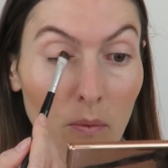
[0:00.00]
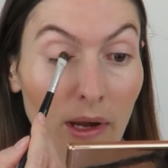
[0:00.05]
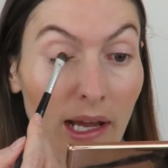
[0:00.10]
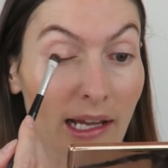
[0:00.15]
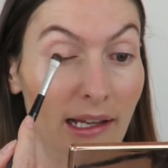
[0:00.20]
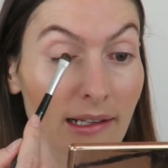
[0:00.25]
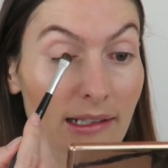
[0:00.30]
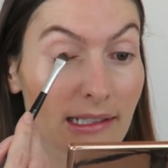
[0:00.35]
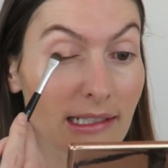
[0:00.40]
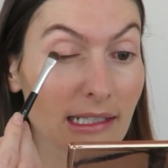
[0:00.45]

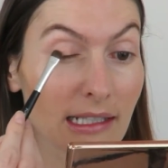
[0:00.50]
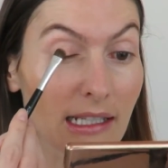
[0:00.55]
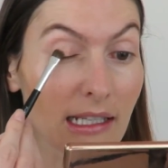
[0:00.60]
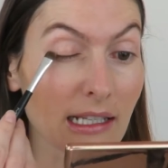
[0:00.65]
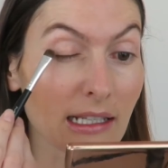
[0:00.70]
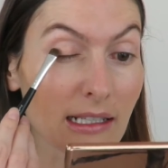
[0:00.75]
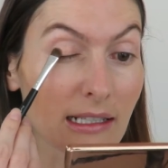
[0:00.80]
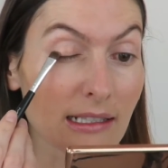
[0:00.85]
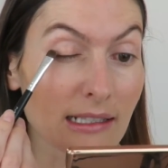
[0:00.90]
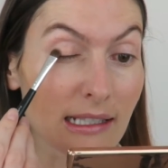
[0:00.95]
wet
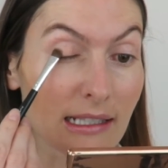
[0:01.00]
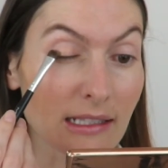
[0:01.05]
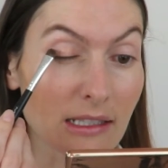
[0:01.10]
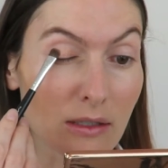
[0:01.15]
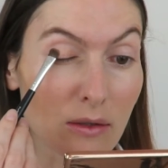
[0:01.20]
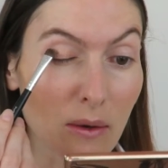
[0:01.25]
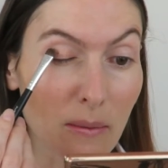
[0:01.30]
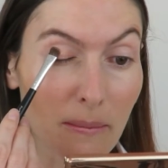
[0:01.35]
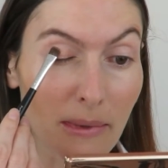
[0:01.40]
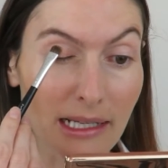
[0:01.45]
is
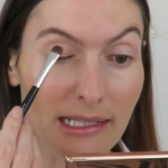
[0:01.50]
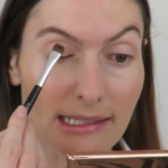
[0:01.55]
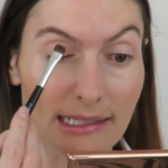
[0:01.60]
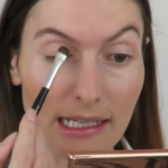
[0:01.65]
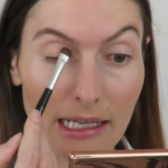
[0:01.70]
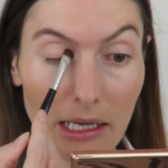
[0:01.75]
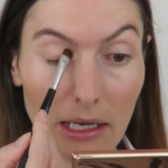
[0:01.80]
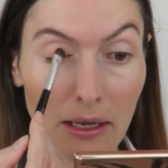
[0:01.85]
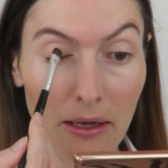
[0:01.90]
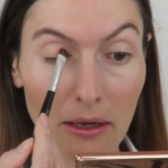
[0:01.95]
it's not
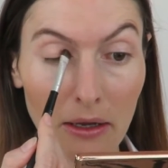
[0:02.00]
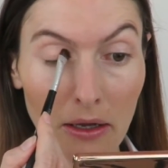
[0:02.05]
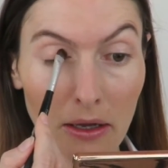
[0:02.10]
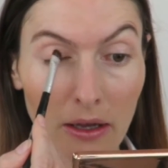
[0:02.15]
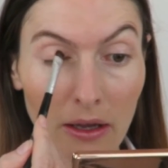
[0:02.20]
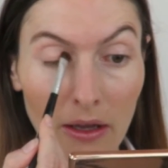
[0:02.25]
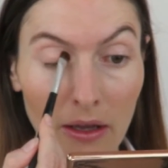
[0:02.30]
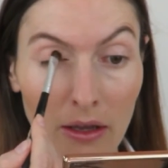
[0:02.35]
messy.